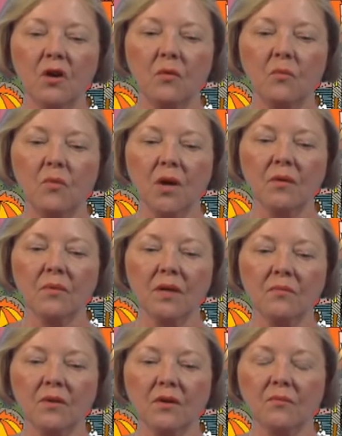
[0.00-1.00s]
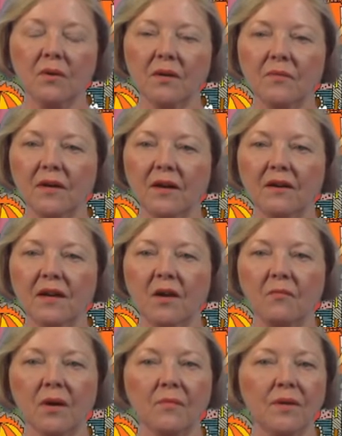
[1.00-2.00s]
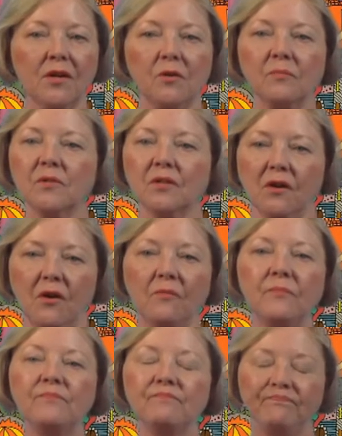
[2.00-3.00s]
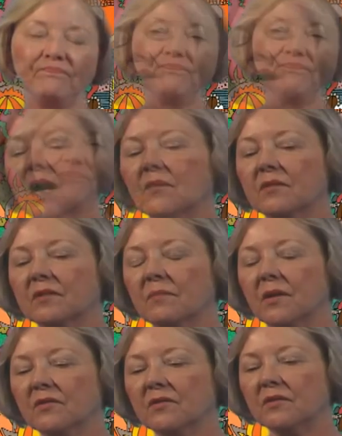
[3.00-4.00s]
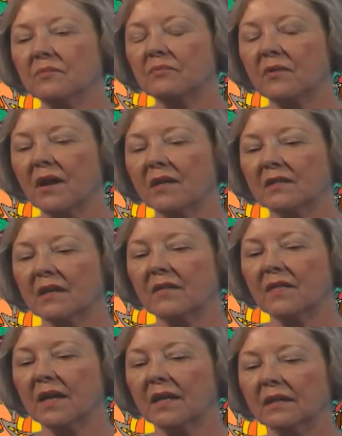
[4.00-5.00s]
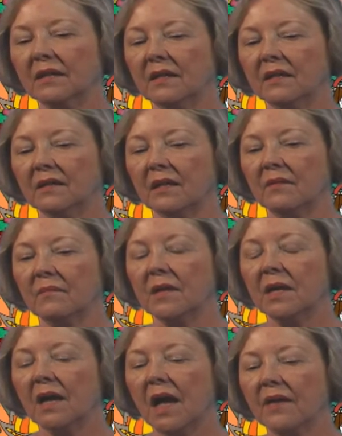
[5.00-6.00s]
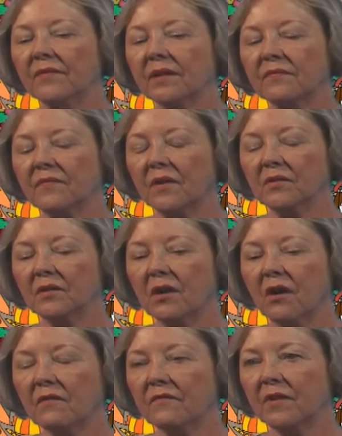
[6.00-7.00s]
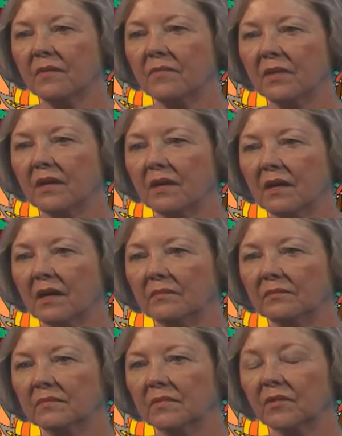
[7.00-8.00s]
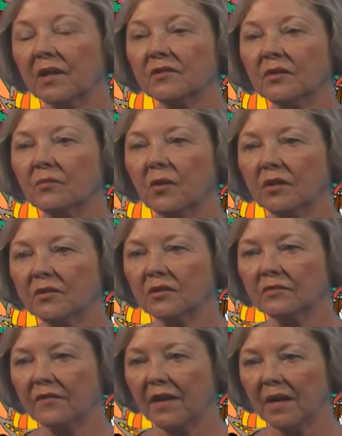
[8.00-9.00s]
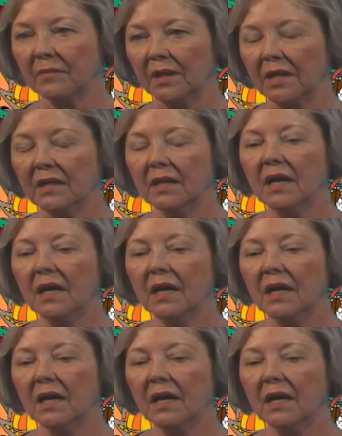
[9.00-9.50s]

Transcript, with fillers: where we were, where we are now, where we hope to go. I was most surprised, I think, in having a phone call from the Russell Walter family